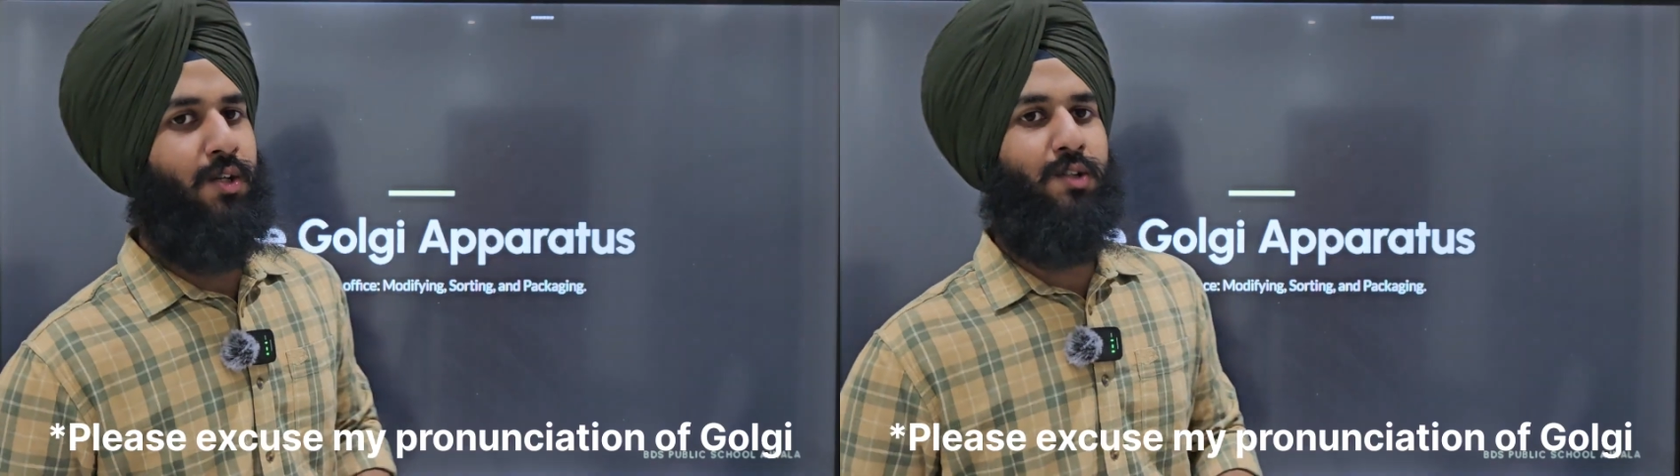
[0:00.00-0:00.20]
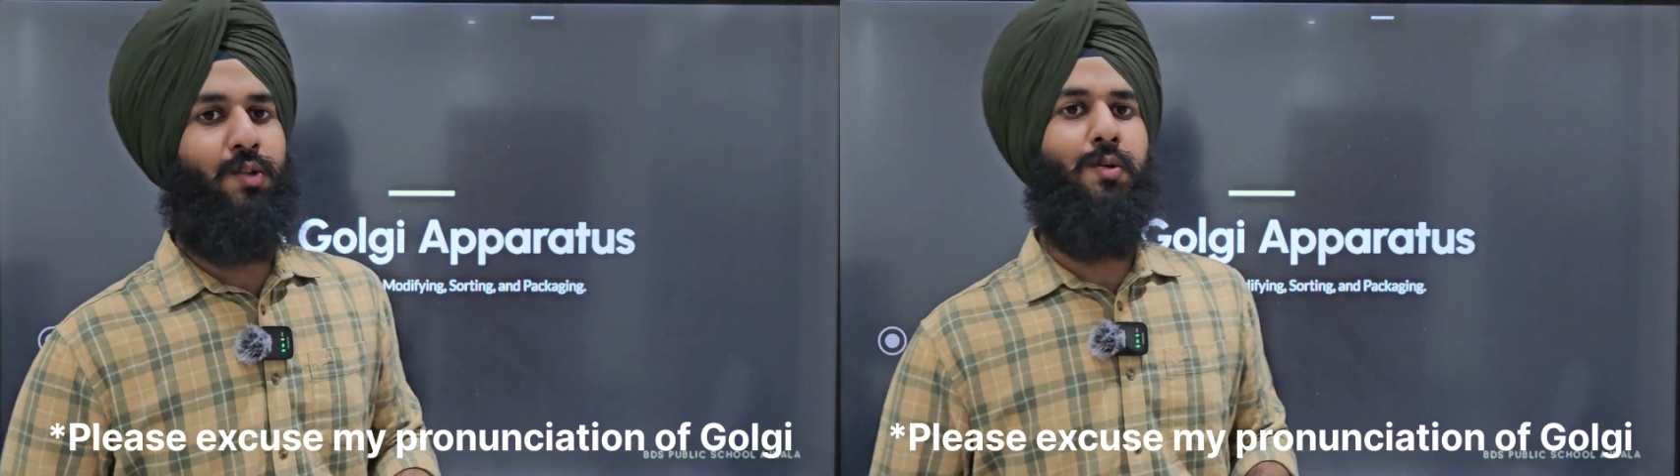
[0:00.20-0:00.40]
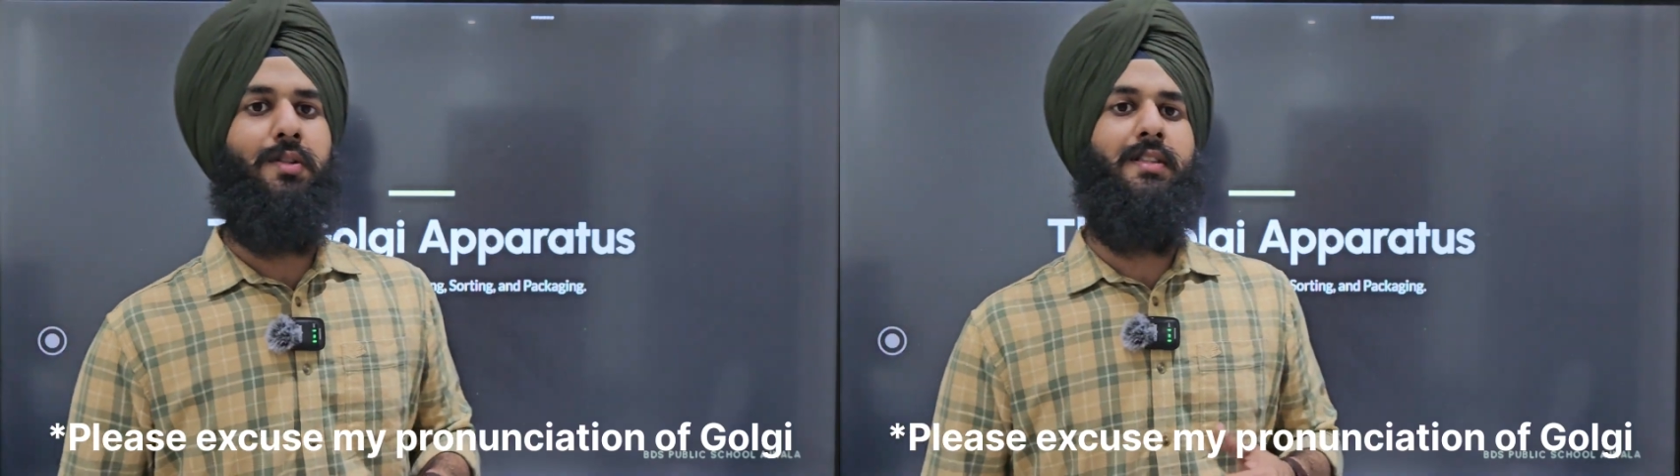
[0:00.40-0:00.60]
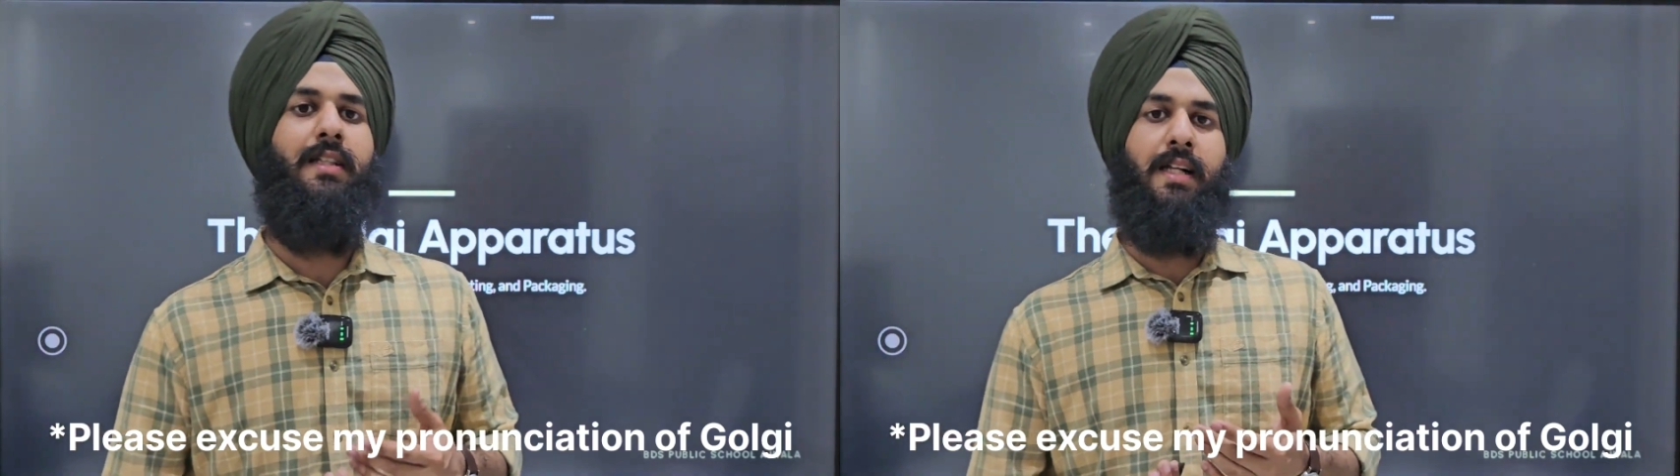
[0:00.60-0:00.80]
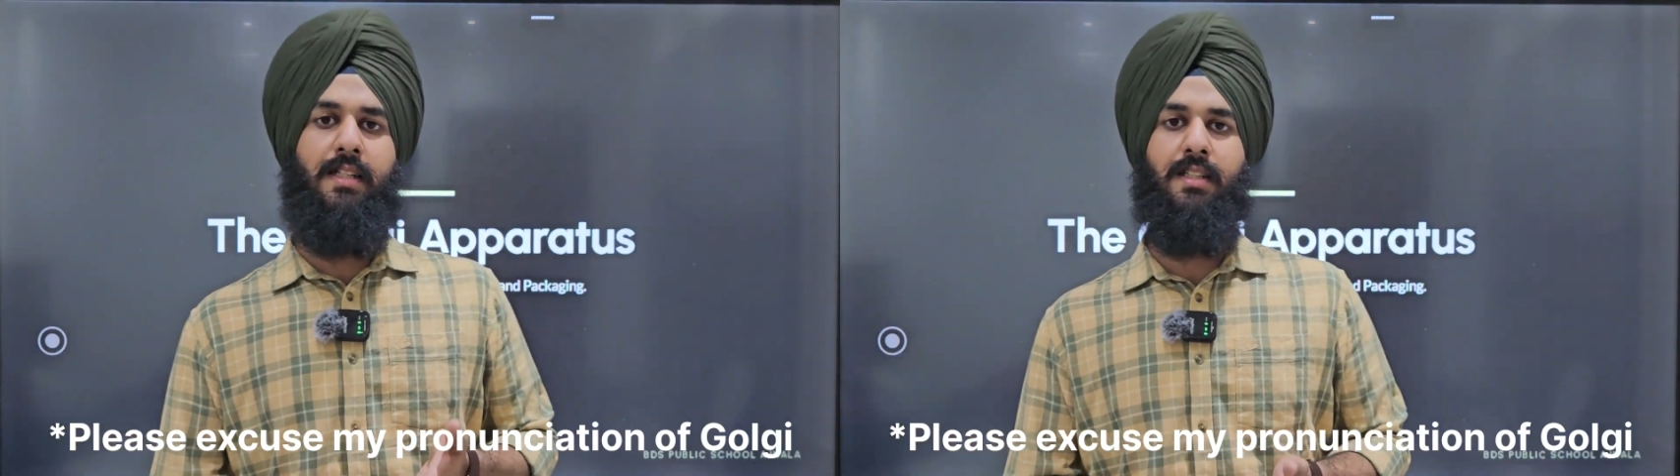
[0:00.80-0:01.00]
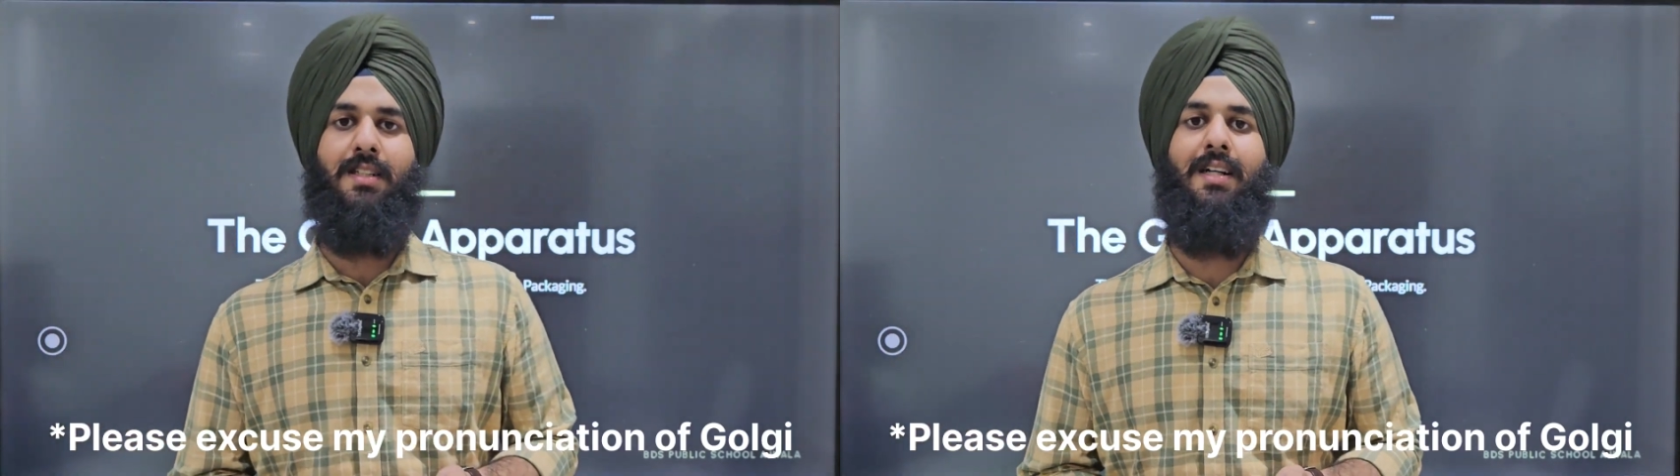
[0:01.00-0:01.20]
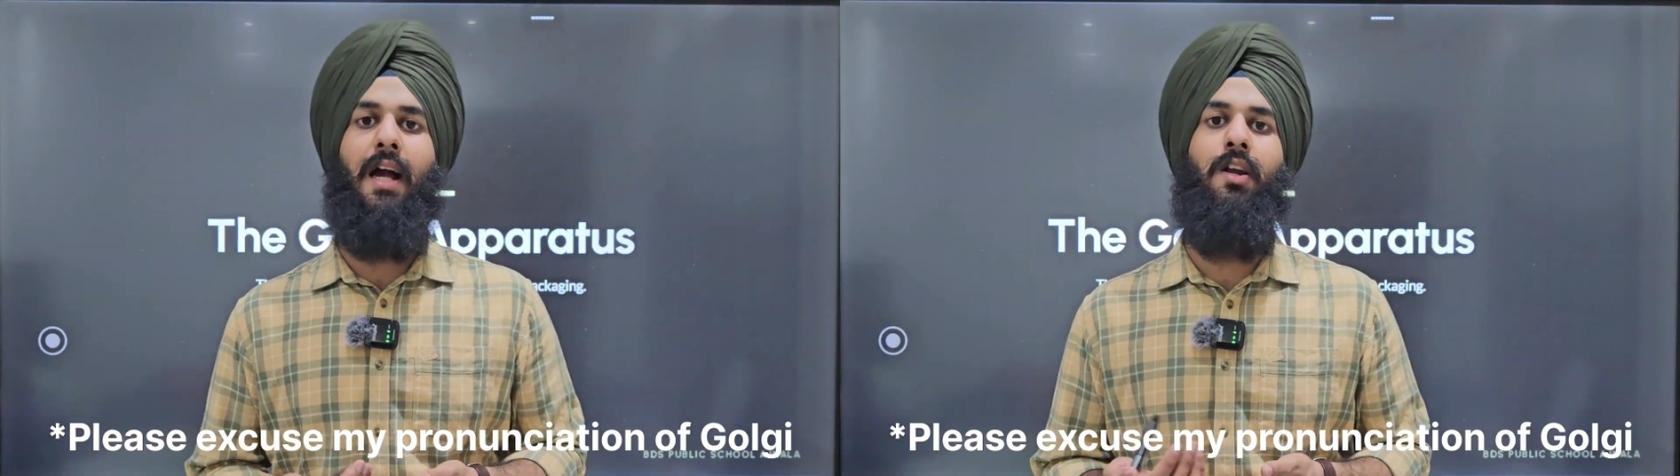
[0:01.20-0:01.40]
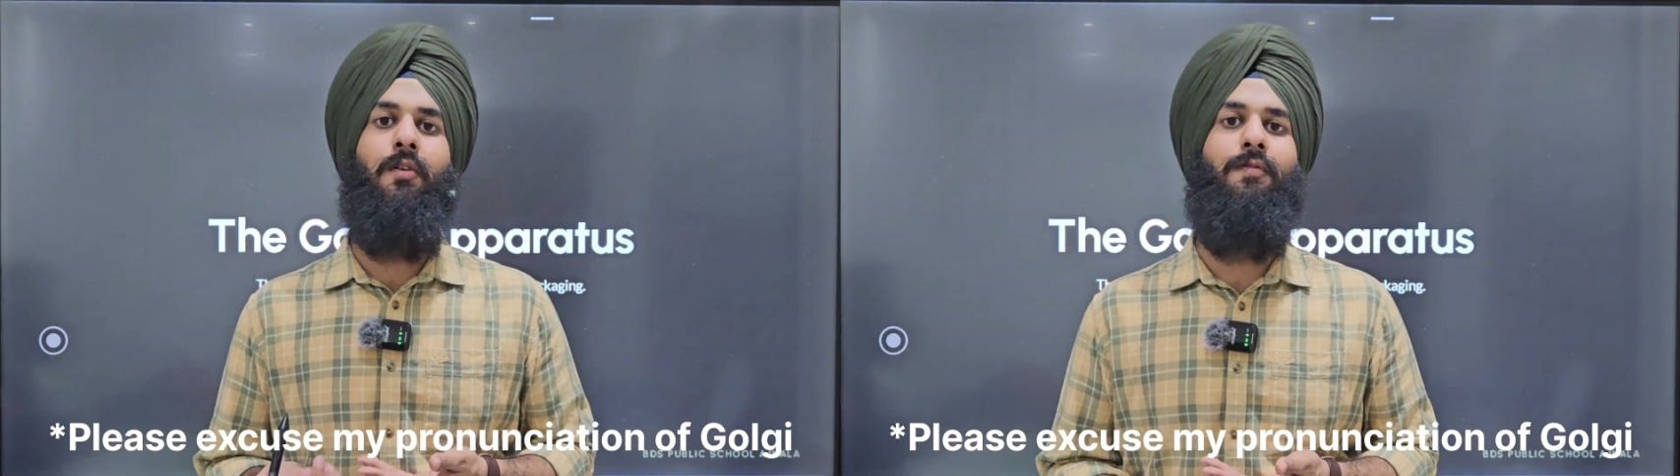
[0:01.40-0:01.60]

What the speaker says: So cells kind of